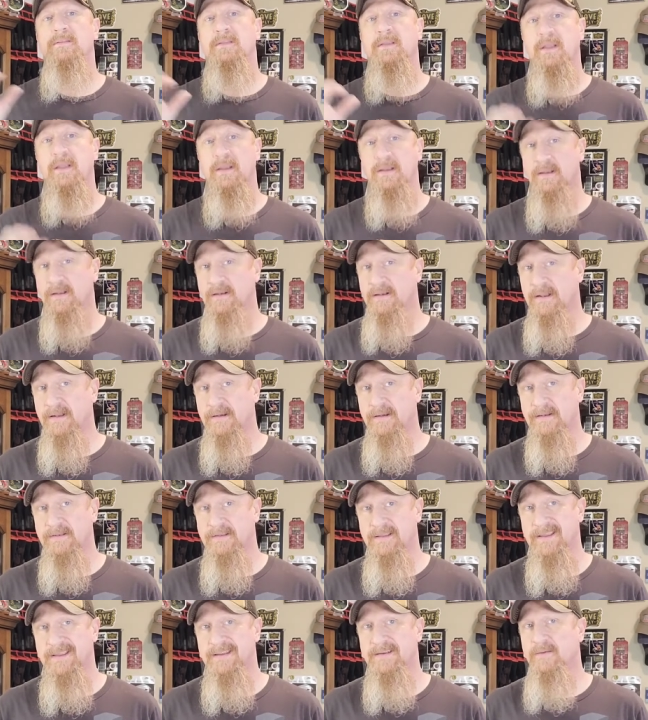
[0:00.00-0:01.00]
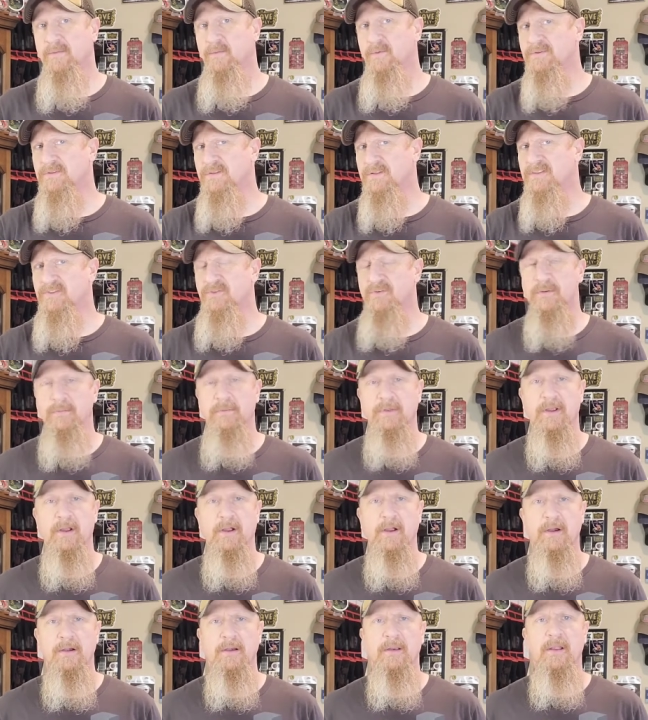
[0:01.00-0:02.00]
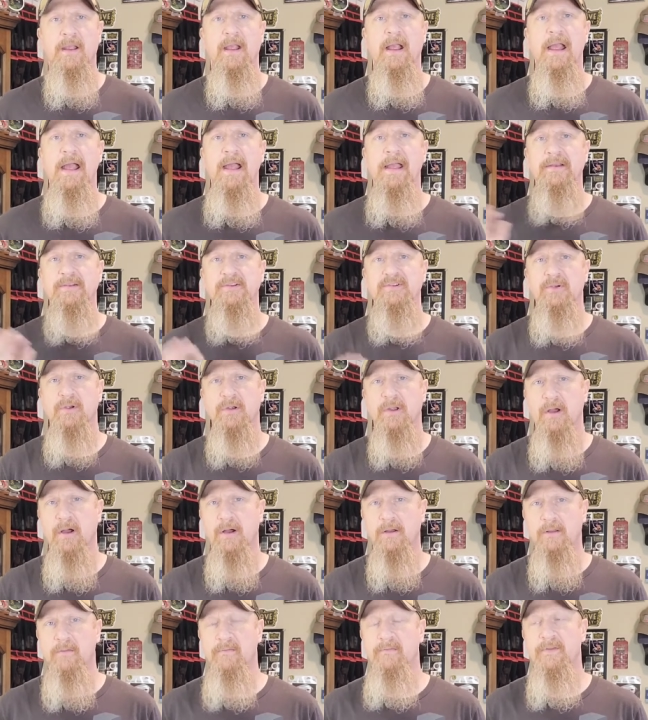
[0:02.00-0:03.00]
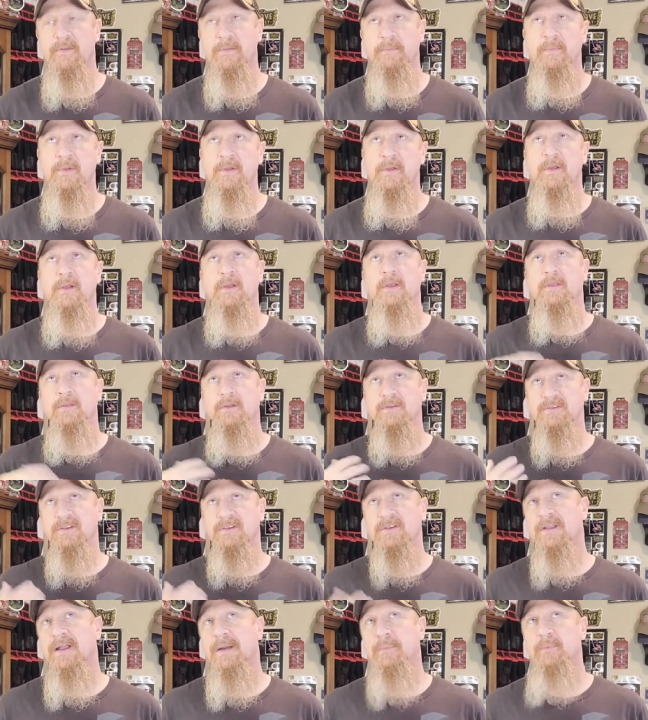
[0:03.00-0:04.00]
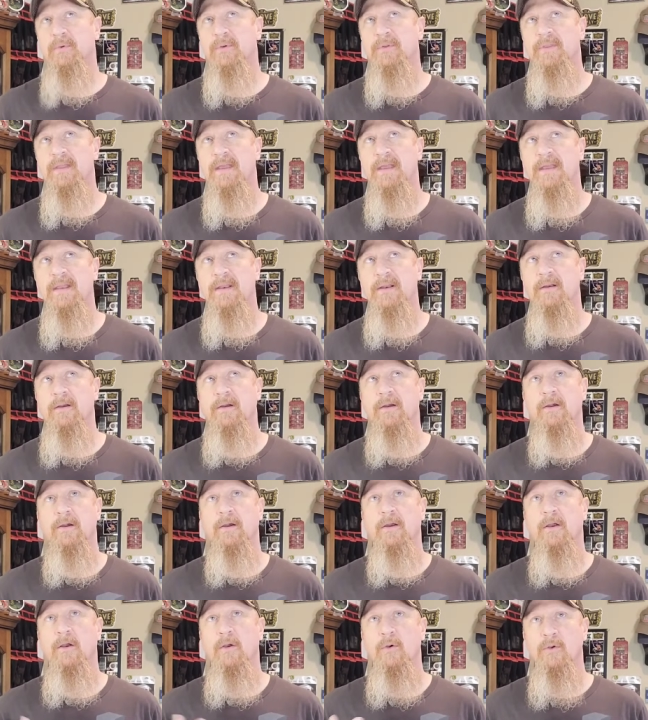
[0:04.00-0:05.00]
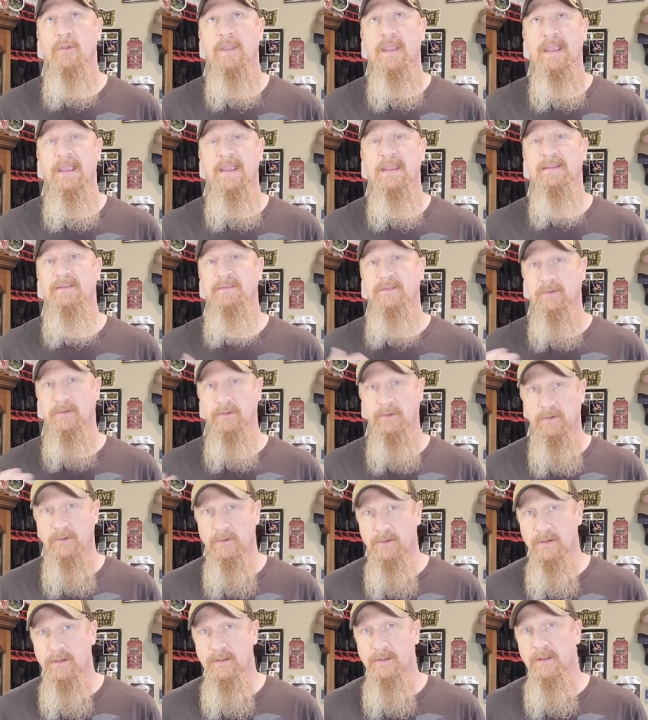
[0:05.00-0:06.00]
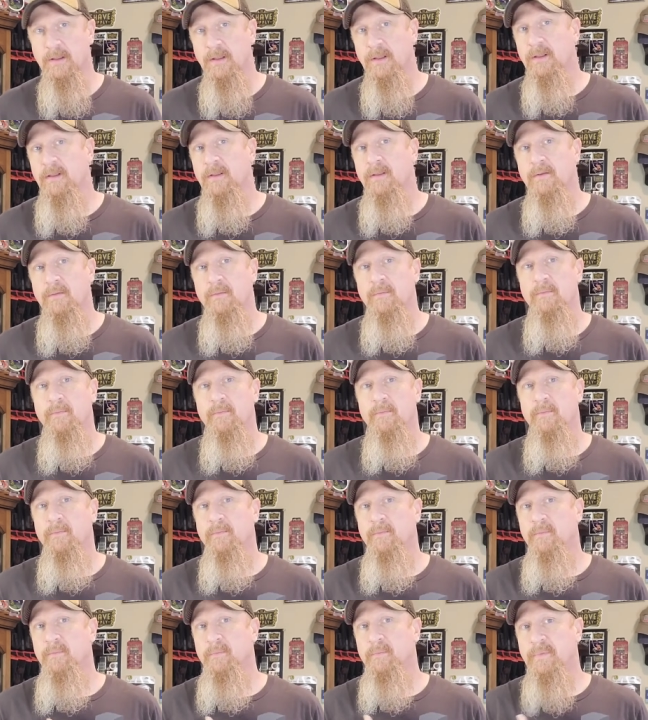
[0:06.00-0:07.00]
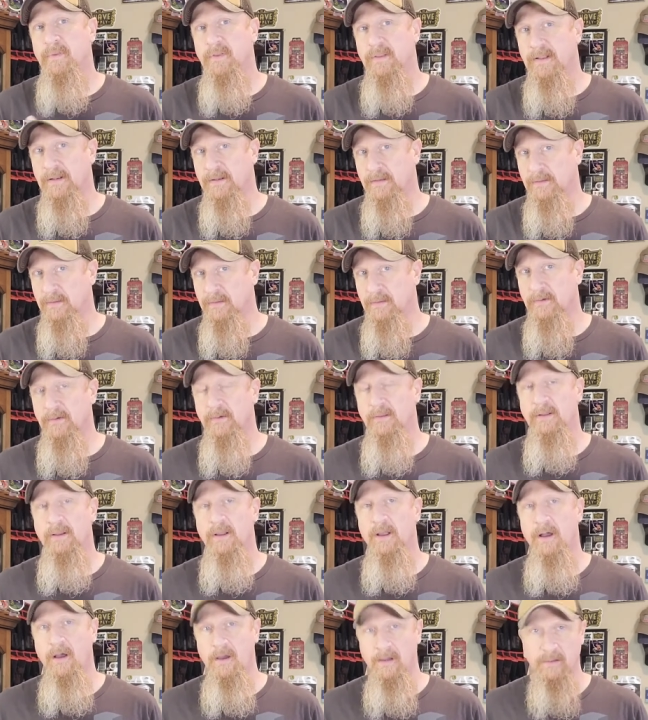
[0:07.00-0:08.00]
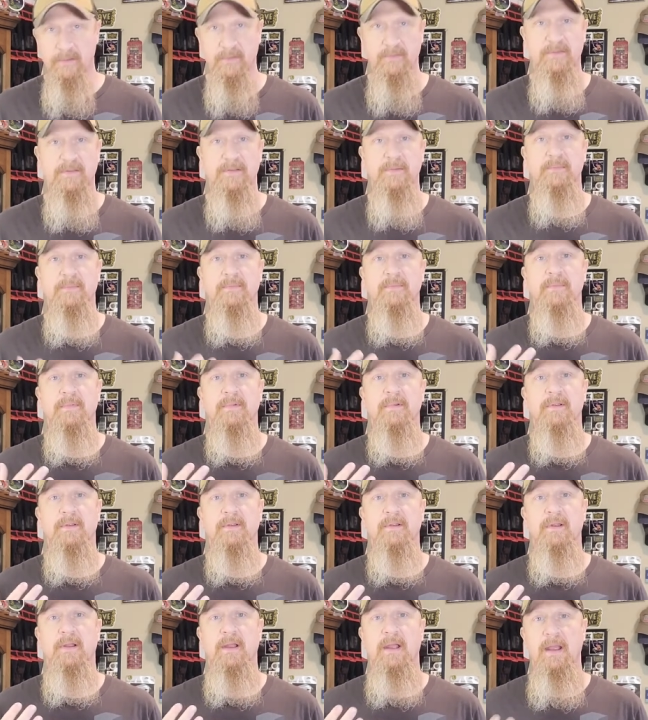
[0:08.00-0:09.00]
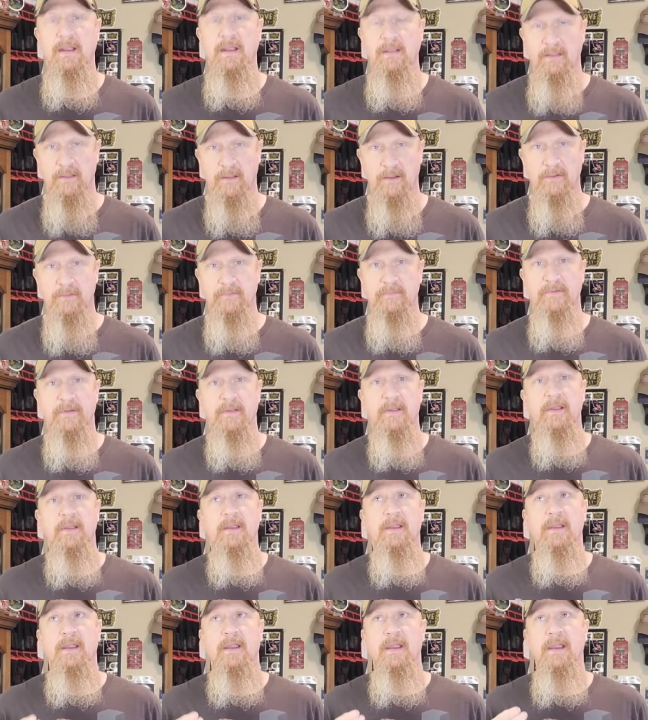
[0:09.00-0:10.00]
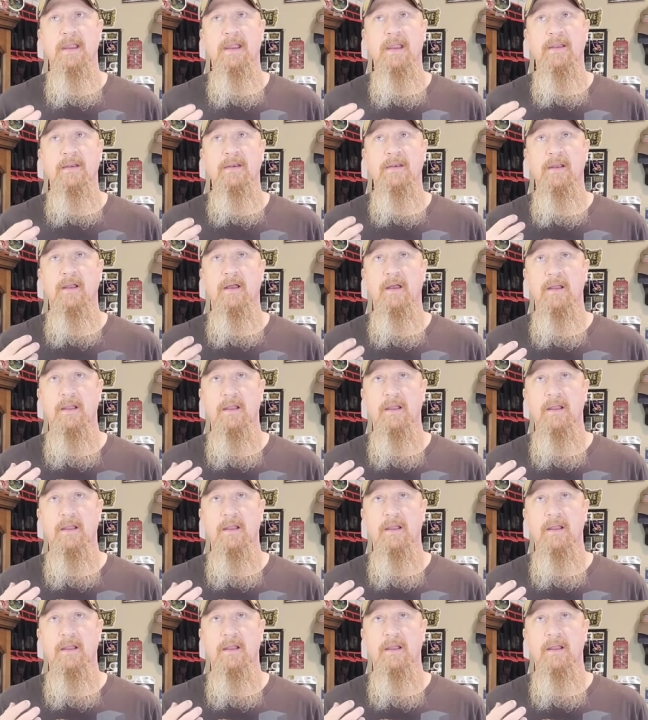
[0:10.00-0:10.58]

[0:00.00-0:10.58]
Getting it down to 10 was extremely hard. I enjoy all of them. There's a couple that are okay to good, but like literally all of them I love and